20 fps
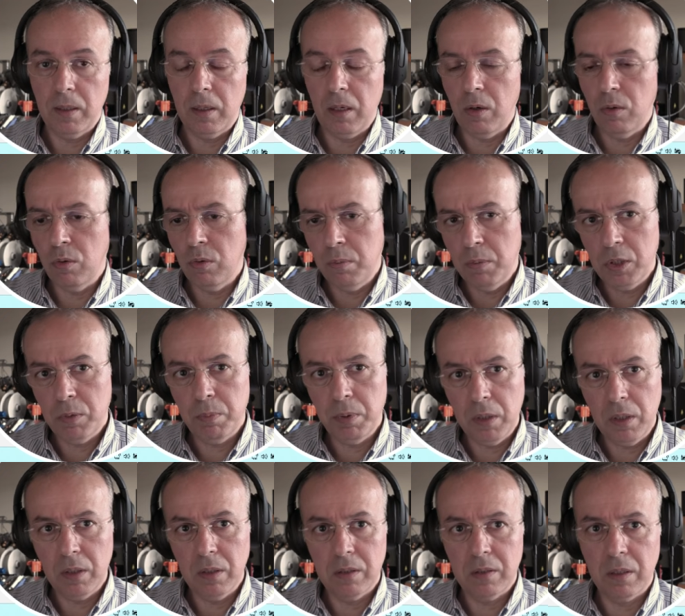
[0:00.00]
and start
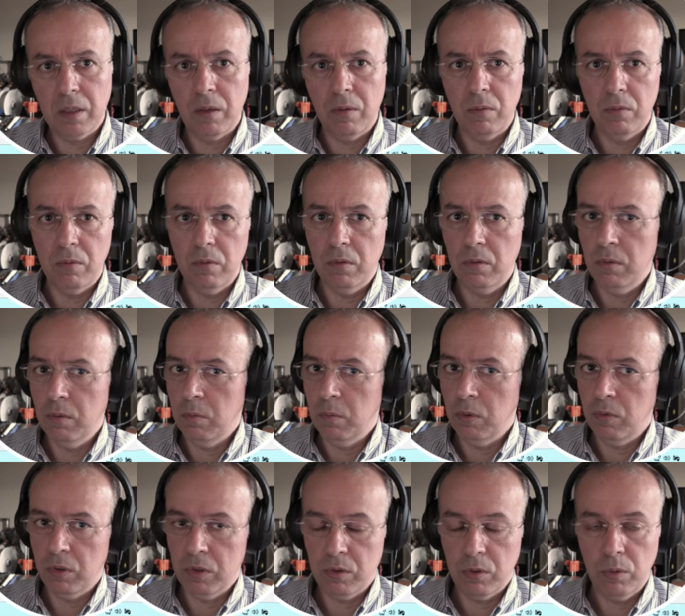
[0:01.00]
reconstructing it with
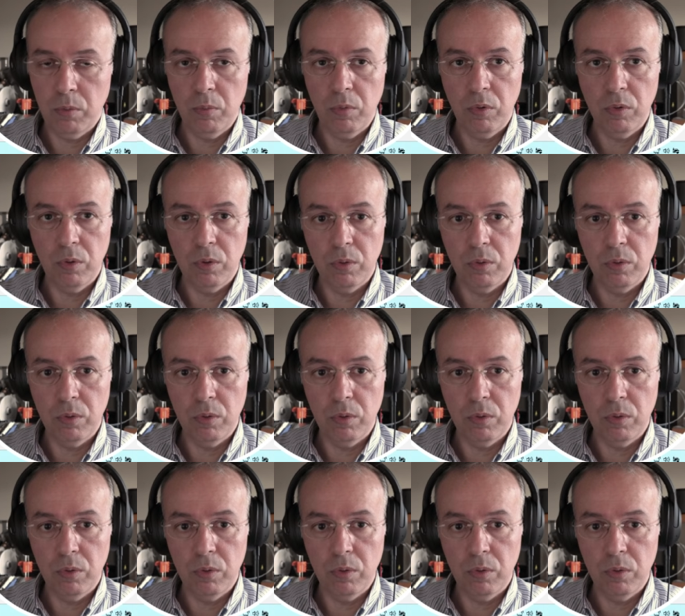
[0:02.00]
precision